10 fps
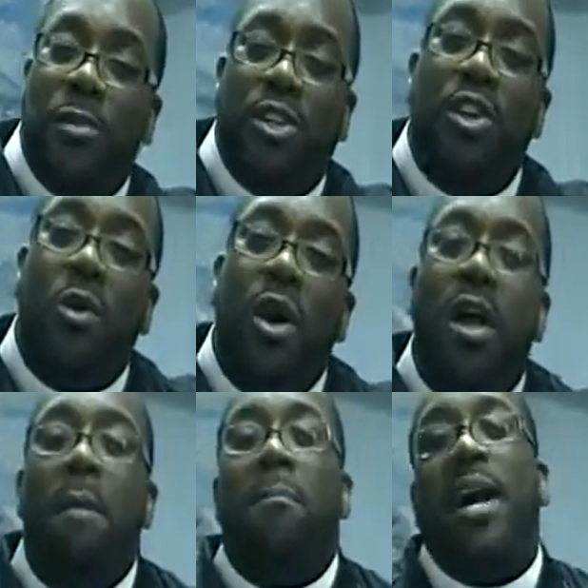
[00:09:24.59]
But you know
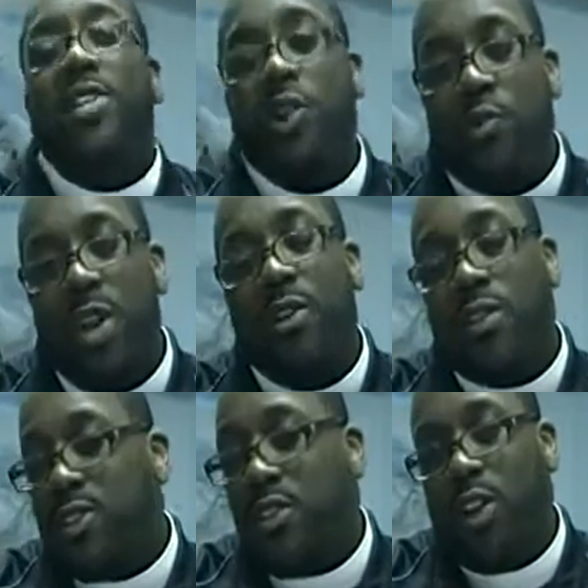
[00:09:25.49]
what? My surrender
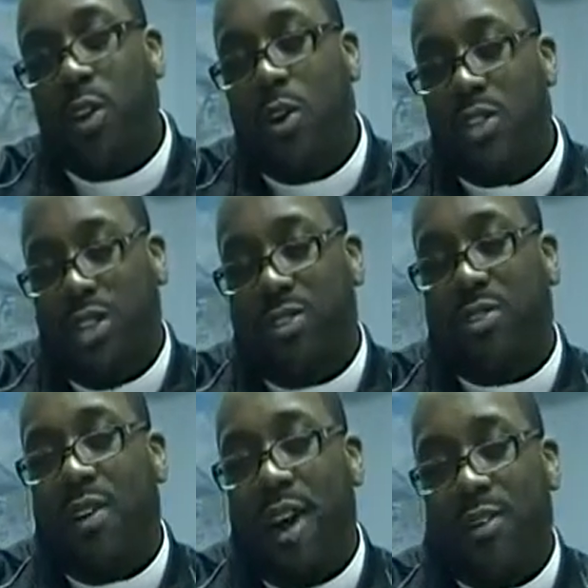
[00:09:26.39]
is to the Lord
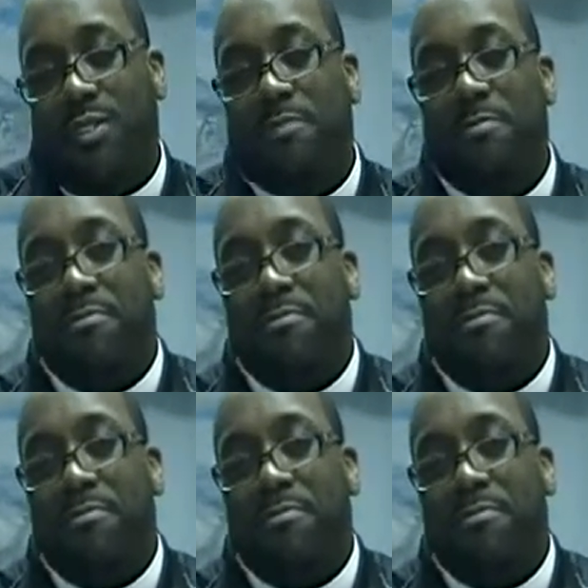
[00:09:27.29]
Jesus Christ.